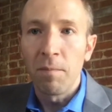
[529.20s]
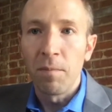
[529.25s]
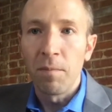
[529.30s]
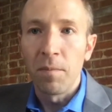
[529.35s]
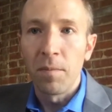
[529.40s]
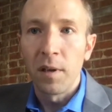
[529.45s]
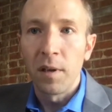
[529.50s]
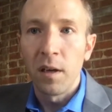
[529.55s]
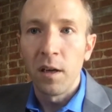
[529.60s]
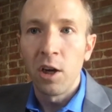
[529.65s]

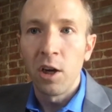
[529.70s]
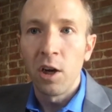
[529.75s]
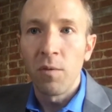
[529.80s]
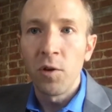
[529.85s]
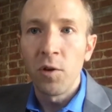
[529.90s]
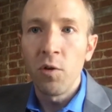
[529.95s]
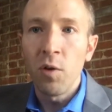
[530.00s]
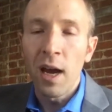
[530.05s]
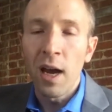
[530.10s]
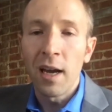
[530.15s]
If
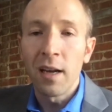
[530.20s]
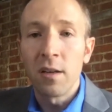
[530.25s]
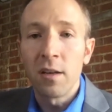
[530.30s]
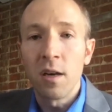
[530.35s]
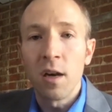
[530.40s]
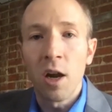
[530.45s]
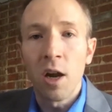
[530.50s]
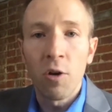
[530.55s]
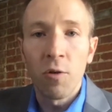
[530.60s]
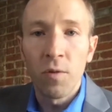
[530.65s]
you had
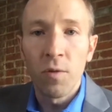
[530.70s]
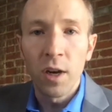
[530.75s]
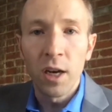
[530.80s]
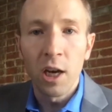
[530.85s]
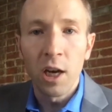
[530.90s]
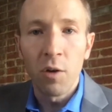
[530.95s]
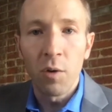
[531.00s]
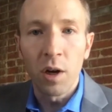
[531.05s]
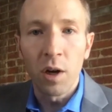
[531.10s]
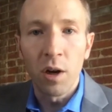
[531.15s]
no
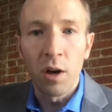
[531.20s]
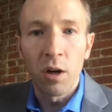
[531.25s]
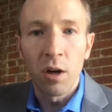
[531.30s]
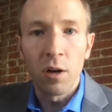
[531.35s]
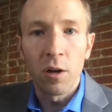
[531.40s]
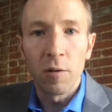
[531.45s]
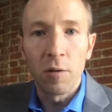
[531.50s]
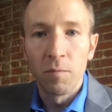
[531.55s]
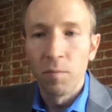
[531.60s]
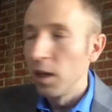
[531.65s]
video at
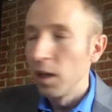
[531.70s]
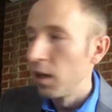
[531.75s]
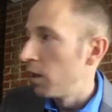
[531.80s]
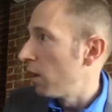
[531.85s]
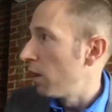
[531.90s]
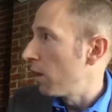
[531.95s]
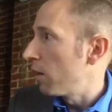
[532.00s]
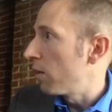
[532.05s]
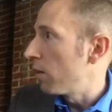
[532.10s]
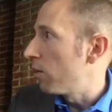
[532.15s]
all,
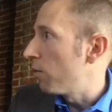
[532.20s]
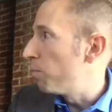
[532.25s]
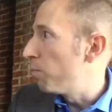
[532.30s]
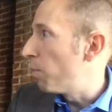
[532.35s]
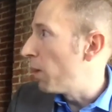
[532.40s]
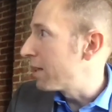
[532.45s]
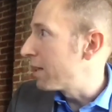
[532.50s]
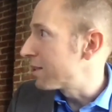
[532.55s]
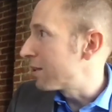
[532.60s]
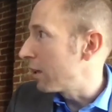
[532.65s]
the
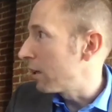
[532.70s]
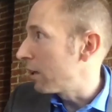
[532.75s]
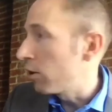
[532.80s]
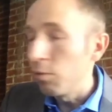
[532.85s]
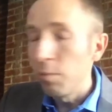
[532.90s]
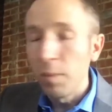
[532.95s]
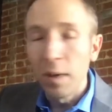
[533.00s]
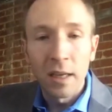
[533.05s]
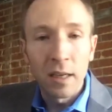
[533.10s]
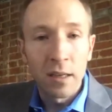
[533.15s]
best thing to do would
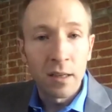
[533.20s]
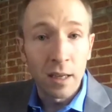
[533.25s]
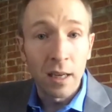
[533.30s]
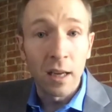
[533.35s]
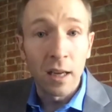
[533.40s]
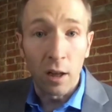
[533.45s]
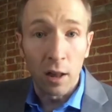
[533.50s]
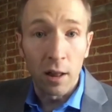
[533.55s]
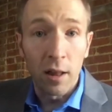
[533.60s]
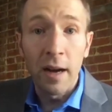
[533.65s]
be to get in
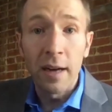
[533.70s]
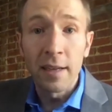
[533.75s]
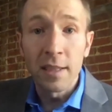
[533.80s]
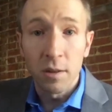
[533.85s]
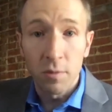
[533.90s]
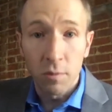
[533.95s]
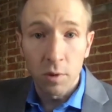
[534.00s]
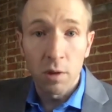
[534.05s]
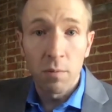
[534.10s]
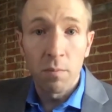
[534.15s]
a closet
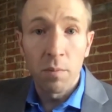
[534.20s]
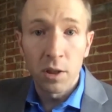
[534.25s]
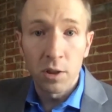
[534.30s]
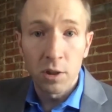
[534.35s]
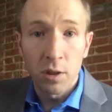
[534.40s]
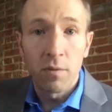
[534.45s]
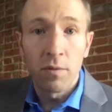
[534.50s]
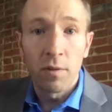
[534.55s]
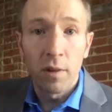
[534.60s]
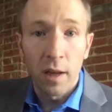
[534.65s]
with a bunch
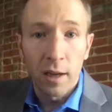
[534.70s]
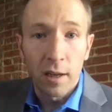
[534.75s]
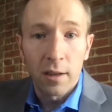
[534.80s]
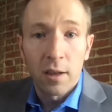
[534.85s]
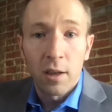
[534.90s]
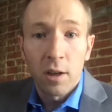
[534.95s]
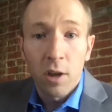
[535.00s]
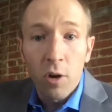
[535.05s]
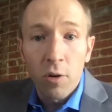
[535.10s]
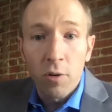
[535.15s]
of like
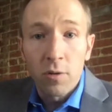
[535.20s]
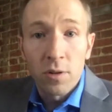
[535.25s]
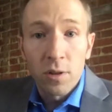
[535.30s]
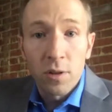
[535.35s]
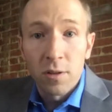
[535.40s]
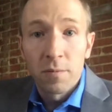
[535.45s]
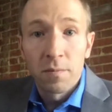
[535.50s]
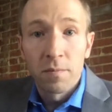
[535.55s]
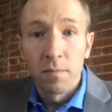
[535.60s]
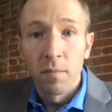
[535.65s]

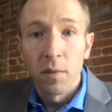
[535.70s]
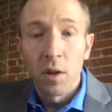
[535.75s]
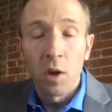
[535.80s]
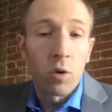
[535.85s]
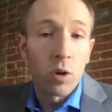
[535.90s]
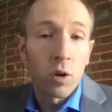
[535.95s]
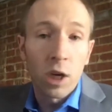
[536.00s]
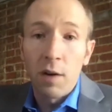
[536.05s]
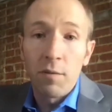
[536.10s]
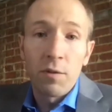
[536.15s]
coats, or
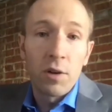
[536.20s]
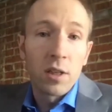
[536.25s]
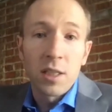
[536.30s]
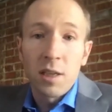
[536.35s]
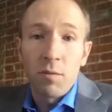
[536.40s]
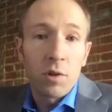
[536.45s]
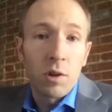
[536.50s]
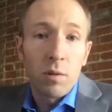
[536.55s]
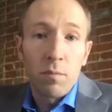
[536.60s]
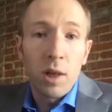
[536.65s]
cover yourself
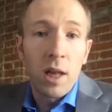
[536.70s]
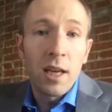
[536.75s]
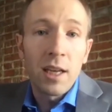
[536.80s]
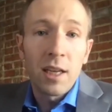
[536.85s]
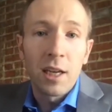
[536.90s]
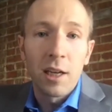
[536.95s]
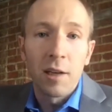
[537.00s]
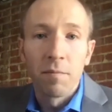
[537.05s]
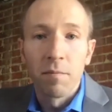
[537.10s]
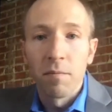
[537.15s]
with a
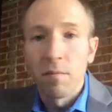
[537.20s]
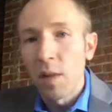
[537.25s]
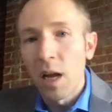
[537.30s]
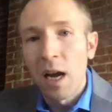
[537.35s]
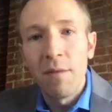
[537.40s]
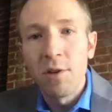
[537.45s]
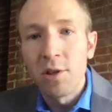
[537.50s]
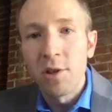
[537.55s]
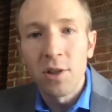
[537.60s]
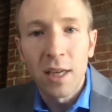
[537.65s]
blanket.
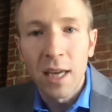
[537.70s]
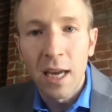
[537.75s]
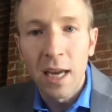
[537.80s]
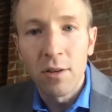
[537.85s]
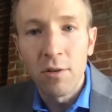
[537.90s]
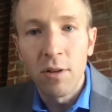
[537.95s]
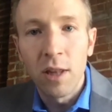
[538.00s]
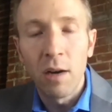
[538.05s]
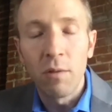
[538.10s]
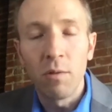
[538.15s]
Obviously you can't
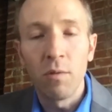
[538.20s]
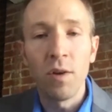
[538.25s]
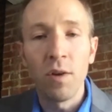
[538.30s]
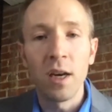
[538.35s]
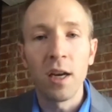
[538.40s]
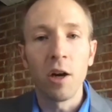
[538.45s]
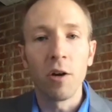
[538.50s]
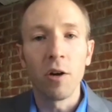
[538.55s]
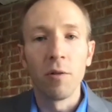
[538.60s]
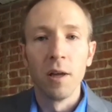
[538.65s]
do that with
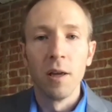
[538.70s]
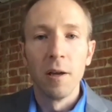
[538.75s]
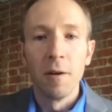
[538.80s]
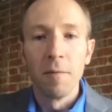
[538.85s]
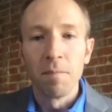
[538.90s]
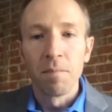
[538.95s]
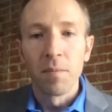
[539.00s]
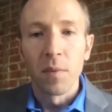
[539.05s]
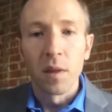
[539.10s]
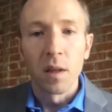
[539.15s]
video,
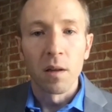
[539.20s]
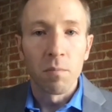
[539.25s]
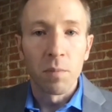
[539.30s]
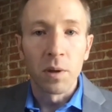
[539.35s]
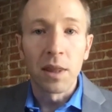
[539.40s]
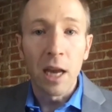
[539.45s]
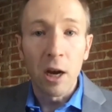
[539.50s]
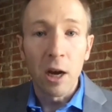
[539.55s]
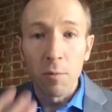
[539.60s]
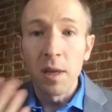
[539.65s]
but
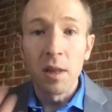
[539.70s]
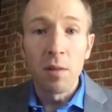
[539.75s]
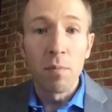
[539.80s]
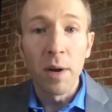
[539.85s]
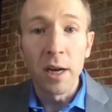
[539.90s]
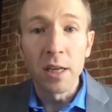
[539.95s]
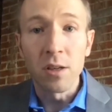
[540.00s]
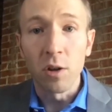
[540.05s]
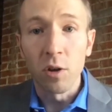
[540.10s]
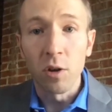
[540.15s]
that would be the
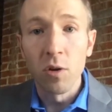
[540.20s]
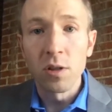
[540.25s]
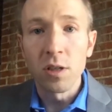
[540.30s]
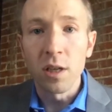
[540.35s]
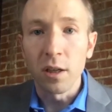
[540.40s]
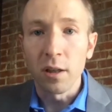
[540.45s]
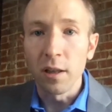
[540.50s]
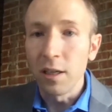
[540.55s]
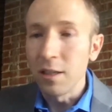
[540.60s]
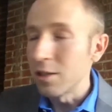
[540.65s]
best
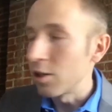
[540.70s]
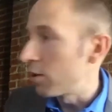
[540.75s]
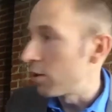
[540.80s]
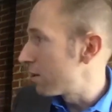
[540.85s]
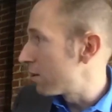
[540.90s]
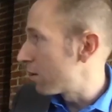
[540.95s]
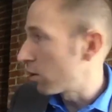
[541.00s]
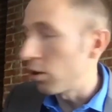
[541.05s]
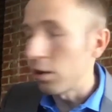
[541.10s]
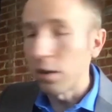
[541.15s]
acoustically. So this is
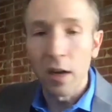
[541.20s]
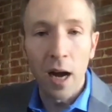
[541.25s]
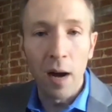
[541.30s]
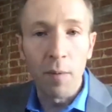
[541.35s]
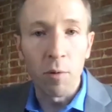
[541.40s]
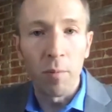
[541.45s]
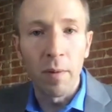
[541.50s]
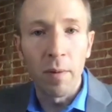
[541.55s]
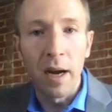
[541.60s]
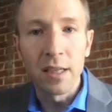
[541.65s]
a good
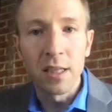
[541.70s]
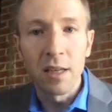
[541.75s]
compromise.